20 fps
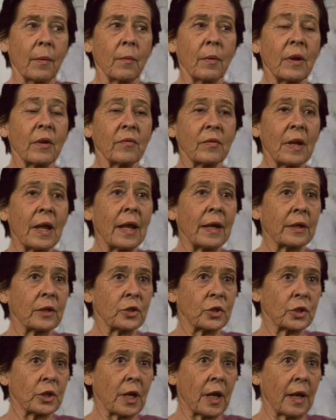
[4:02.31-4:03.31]
Well, it's like a
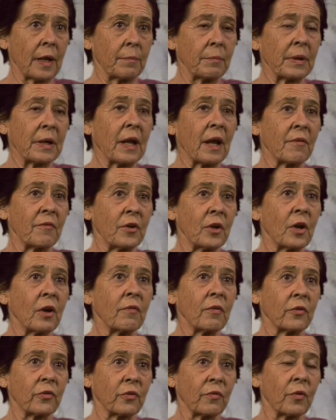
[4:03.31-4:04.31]
shine, but I'm
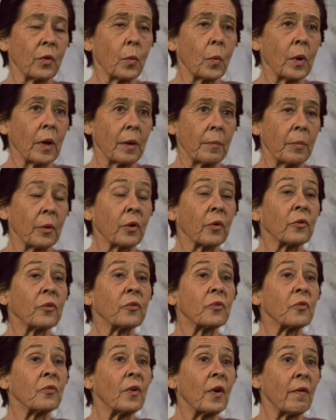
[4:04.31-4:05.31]
nervous of the word because
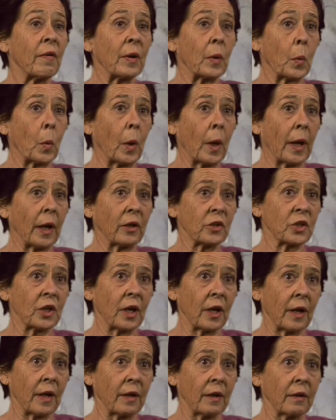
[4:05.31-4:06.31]
it's a very quiet
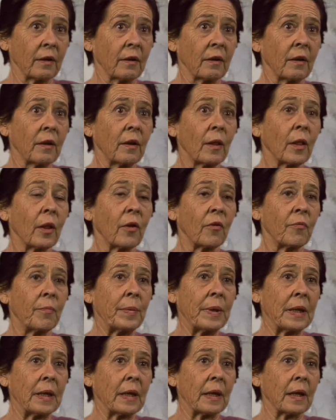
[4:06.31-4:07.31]
shine of
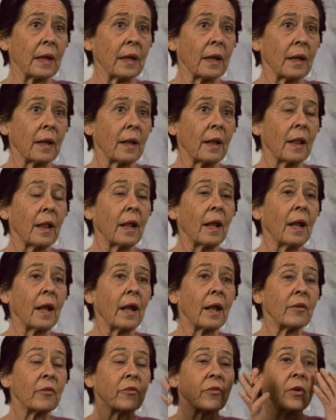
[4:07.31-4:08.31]
being.
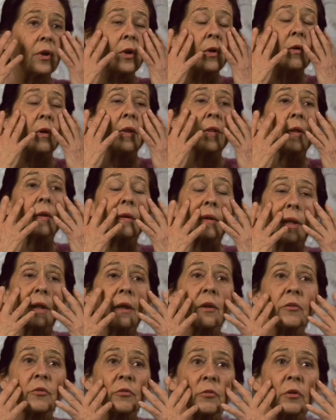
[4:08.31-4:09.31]
And slowly the
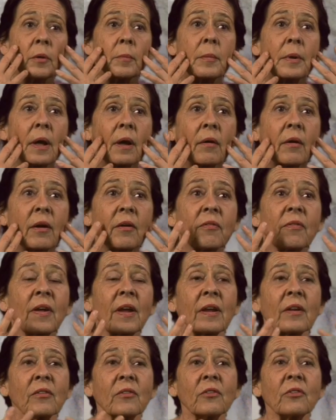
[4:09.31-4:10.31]
tears dripped down her
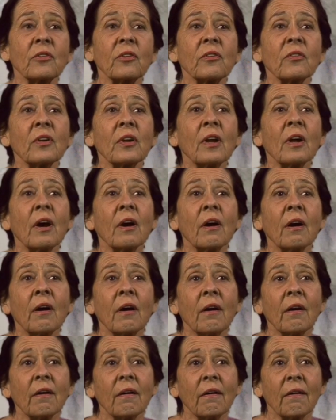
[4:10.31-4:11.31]
face, and she said,
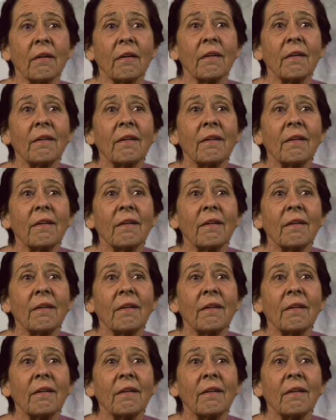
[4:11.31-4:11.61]
Oh.